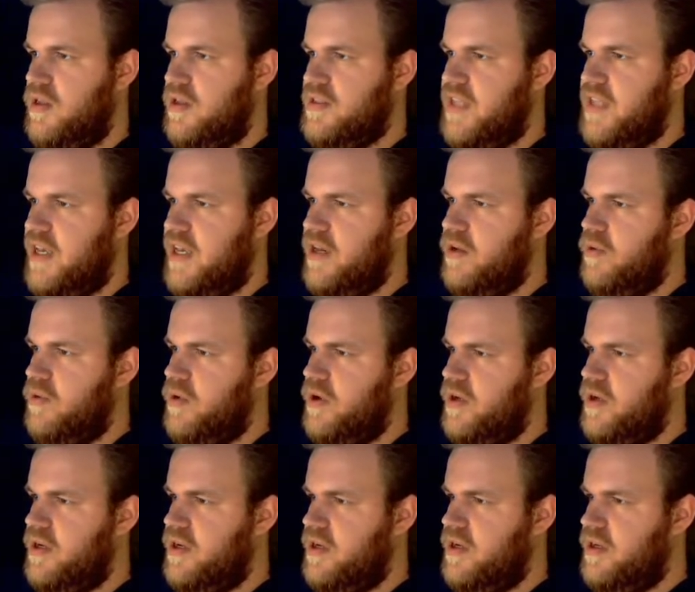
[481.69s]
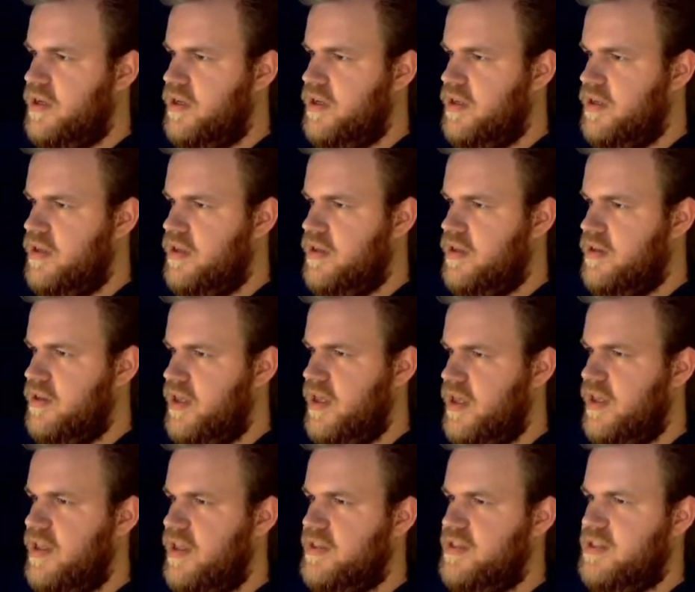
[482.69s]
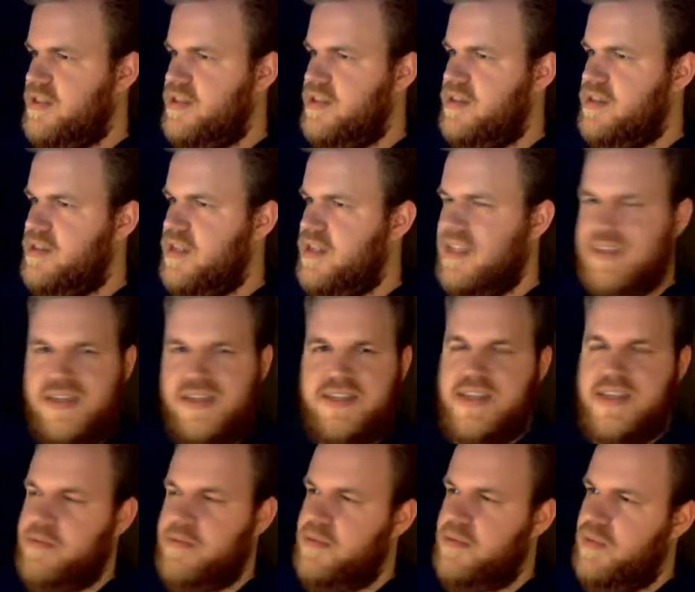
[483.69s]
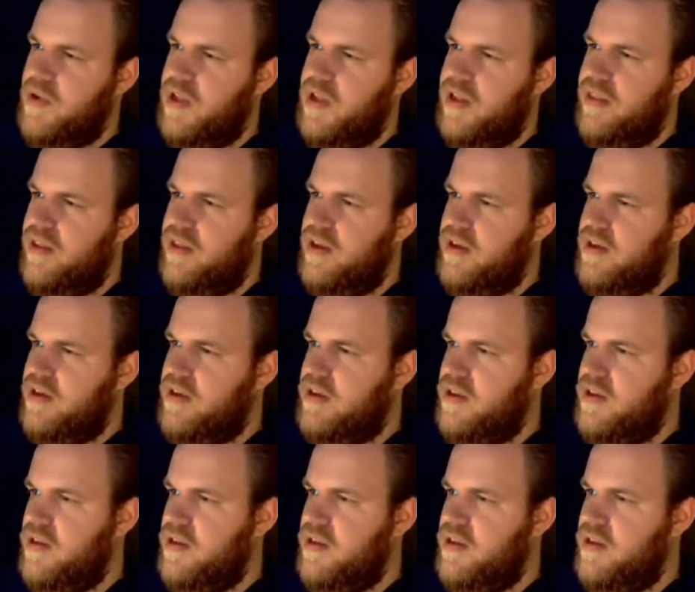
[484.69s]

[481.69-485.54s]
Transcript: Is that gonna work? Yeah, that's acceptable, I think.